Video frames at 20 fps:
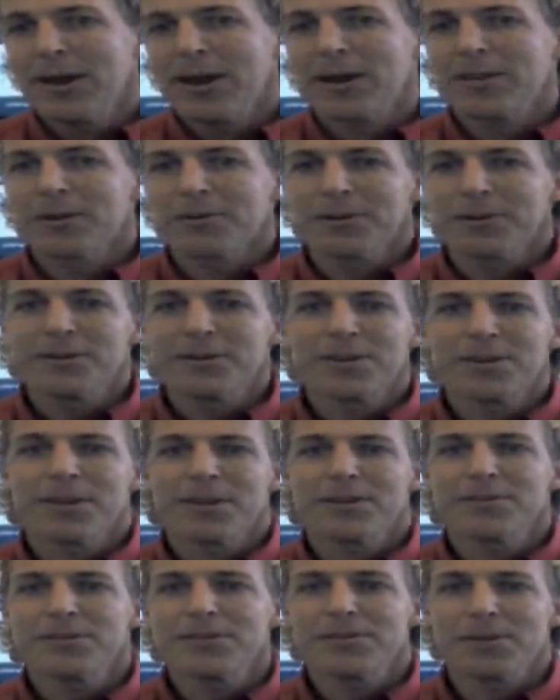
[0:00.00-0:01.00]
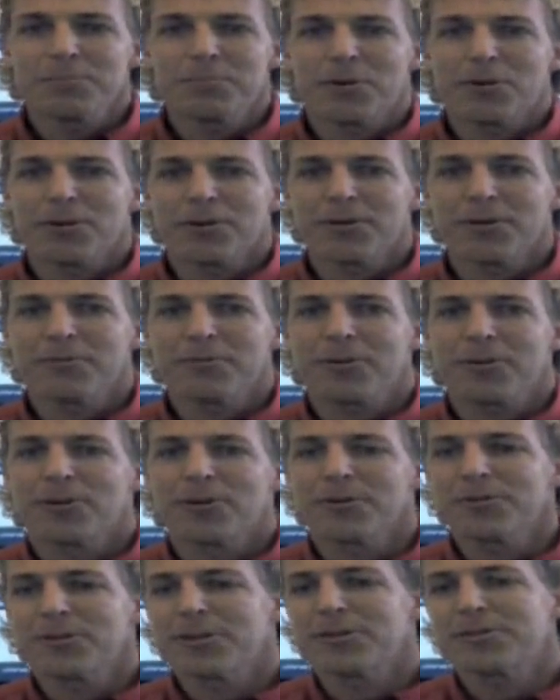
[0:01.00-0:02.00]
And the reason this is important, of
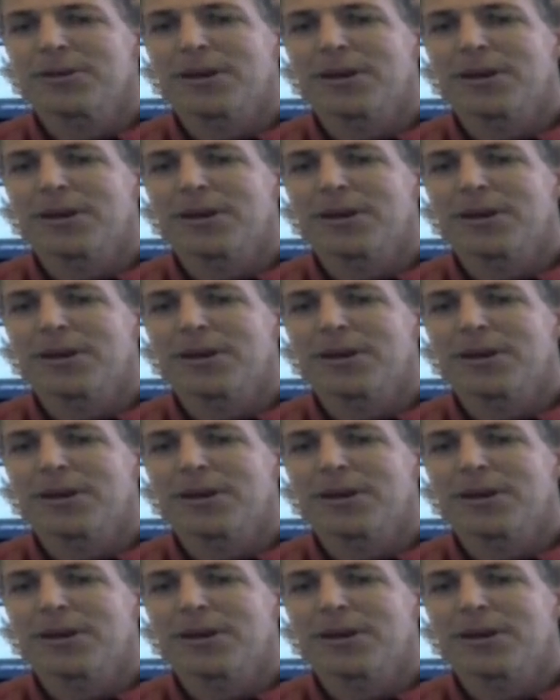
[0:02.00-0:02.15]
course, is